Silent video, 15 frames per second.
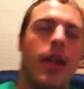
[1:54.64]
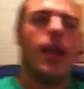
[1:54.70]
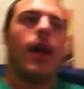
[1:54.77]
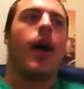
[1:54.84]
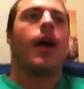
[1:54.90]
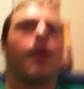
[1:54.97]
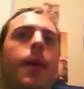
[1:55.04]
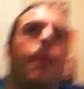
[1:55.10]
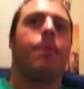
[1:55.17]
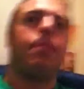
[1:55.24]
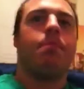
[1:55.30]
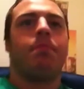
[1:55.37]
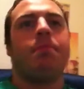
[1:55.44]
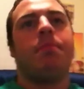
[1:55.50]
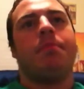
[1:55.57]
Like,
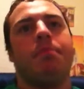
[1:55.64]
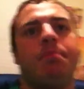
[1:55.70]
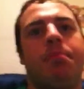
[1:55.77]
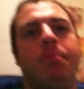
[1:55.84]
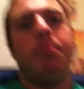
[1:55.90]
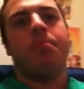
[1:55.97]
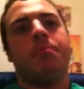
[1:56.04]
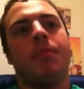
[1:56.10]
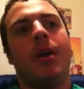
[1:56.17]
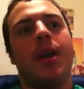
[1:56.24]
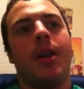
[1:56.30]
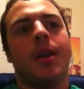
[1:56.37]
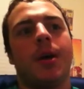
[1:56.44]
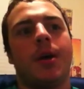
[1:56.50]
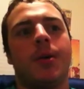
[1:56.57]

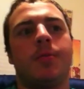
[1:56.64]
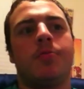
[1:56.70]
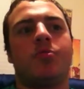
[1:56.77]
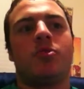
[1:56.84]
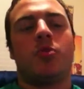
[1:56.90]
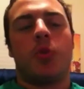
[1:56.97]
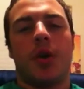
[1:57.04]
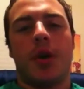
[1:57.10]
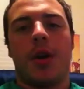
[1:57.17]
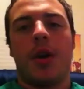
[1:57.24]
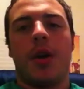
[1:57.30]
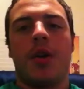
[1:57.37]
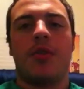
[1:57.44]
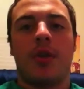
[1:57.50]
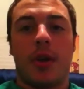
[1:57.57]
and you know,
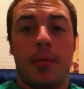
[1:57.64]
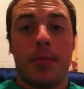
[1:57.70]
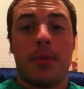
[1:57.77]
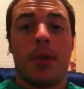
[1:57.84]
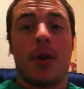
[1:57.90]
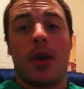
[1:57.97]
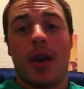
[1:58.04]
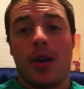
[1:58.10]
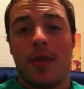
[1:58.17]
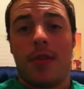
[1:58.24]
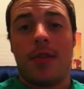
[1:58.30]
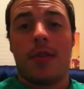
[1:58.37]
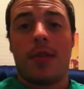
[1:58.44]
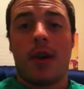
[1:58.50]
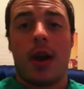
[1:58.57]
Twitter, Tumblr,
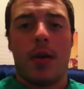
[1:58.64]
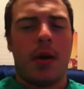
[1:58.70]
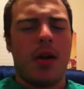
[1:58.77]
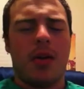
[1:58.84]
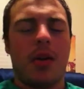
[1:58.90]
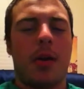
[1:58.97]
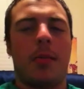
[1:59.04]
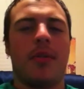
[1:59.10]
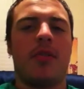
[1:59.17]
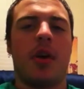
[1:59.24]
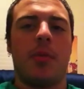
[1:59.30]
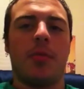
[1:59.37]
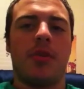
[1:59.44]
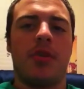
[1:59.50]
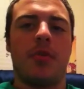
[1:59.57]
Instagram. I don't get my
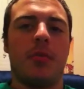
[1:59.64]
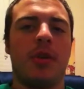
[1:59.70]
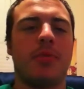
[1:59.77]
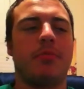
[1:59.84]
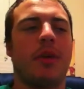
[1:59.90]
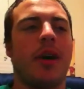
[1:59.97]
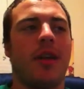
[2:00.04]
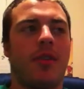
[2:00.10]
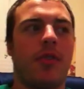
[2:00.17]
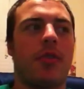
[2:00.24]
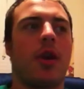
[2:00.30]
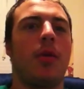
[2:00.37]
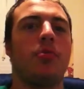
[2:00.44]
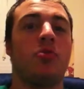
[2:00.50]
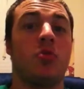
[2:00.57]
Tumblr too much, but my
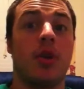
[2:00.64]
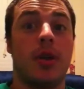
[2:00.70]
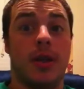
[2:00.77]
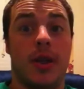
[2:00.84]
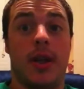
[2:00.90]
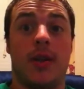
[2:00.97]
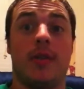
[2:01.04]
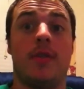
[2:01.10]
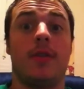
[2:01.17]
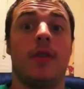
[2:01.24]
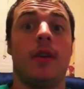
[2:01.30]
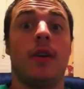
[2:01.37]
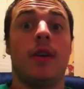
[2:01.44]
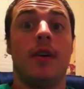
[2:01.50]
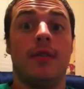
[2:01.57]
Instagram and Twitter, yes.
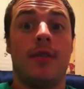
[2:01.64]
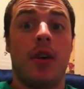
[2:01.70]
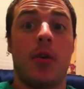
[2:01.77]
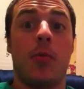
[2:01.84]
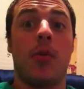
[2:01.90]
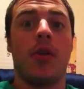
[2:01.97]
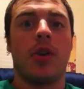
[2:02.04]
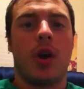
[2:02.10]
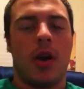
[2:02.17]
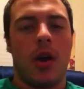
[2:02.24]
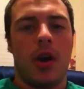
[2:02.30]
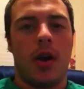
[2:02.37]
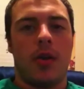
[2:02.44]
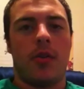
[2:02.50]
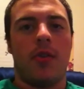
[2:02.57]
Facebook, uh,
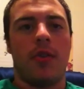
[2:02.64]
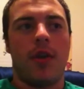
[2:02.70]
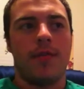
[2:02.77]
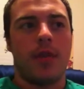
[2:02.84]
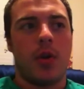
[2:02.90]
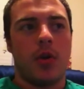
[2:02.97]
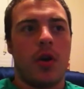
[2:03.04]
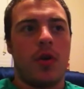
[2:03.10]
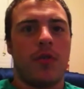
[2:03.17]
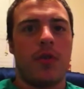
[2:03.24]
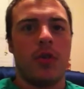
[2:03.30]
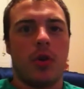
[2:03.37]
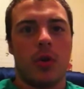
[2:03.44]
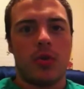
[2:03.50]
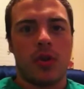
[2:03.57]
uh, since I've y'all for
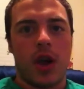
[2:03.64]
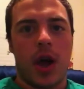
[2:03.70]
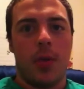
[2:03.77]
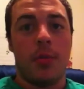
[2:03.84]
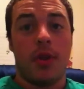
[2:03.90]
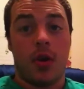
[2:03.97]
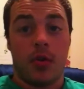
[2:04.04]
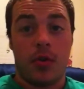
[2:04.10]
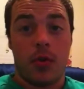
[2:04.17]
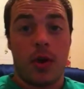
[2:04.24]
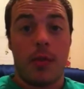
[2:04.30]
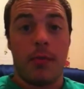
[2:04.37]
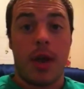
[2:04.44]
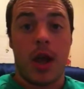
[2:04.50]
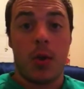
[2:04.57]
a long time, y'all still
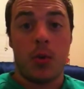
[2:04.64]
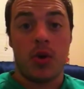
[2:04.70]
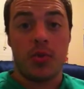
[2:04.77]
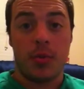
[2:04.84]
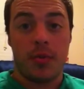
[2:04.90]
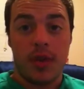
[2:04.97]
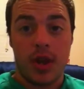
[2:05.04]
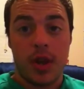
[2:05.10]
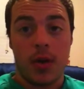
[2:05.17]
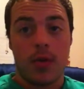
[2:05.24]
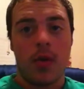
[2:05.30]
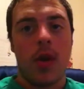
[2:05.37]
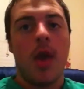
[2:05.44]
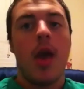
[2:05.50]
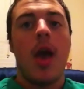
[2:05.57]
come back and watch my
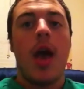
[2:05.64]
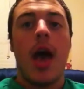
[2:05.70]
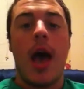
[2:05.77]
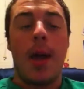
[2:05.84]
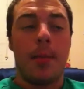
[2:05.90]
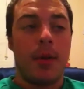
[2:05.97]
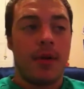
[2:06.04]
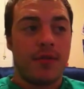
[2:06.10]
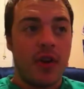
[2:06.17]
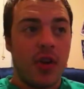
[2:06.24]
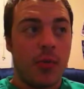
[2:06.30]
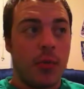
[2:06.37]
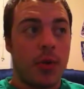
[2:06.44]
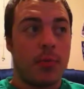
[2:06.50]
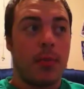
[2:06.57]
videos. Add me on
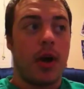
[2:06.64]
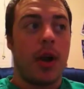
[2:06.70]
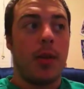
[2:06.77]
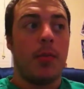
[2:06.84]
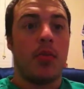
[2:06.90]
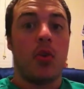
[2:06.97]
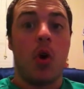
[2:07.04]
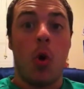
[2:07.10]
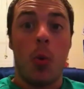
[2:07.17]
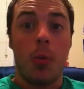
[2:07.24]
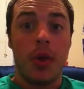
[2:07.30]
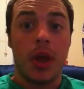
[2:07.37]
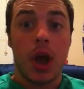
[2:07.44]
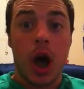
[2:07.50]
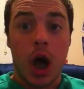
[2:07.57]
Facebook. My name is
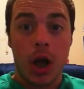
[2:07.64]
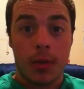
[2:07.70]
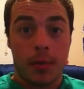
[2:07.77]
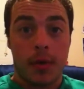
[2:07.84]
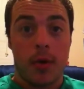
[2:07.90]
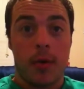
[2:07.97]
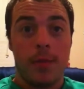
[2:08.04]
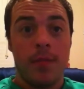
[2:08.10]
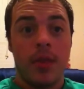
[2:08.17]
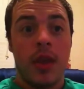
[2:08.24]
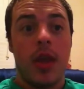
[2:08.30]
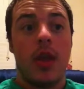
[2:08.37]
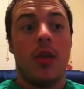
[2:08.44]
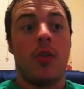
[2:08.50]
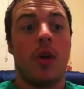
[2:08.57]
Colby Cogbill.
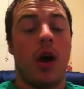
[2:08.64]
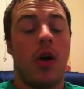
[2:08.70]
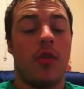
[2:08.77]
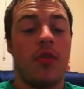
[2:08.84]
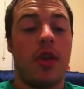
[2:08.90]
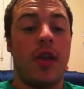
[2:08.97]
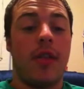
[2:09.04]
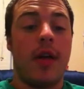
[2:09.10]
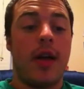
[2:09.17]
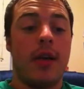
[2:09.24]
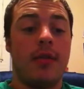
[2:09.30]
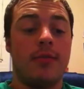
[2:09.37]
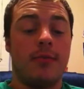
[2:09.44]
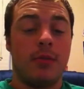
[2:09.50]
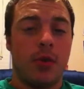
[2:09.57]
So I'll say
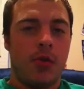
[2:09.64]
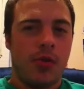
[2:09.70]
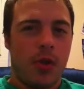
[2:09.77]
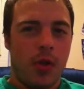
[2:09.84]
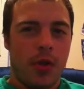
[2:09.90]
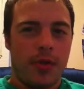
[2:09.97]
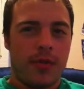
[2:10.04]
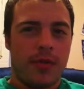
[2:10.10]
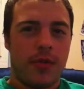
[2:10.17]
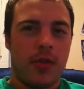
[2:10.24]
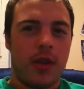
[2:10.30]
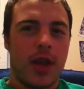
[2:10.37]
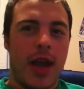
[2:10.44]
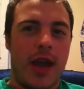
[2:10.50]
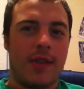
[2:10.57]
that real slowly
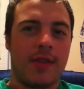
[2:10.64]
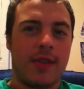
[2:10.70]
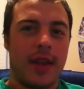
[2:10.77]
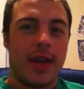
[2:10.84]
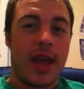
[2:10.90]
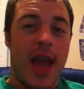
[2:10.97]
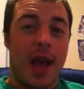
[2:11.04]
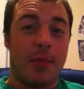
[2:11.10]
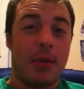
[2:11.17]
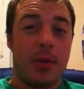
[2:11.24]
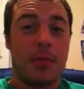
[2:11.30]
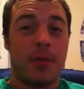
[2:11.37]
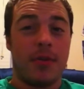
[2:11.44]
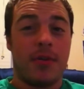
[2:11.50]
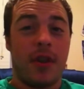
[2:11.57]
so you guys can like add me
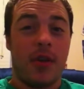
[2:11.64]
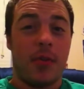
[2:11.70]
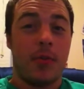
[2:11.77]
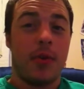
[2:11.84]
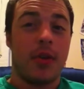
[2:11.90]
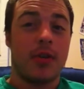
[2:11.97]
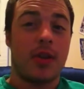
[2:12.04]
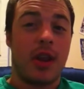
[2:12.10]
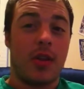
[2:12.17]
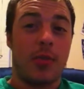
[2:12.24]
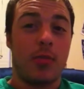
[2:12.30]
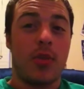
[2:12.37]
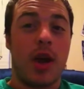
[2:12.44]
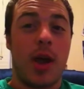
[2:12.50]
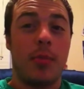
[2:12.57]
up on Facebook. Take
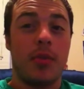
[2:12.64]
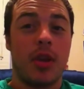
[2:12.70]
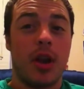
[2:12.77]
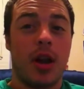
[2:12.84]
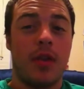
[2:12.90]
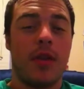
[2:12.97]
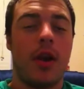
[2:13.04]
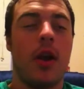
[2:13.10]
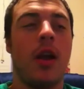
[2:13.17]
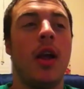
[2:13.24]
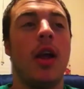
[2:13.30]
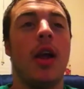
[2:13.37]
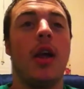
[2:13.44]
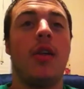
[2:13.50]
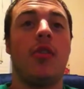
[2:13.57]
some time to get on there.
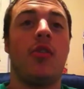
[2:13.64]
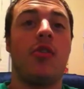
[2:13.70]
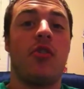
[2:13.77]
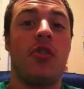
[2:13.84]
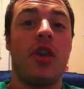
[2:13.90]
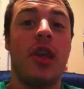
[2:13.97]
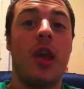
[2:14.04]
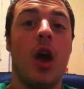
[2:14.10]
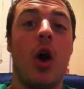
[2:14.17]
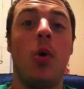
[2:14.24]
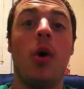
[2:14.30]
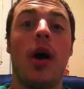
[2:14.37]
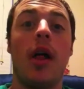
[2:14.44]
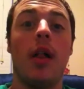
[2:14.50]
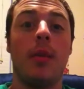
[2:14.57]
It's C
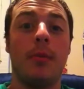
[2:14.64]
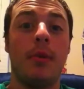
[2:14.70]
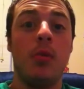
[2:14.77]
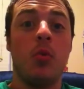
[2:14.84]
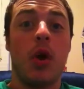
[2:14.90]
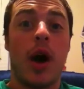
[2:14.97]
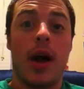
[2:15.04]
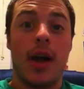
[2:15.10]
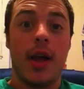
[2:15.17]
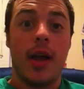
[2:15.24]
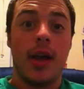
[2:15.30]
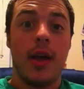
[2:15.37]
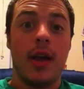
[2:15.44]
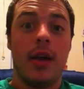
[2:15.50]
O L B Y,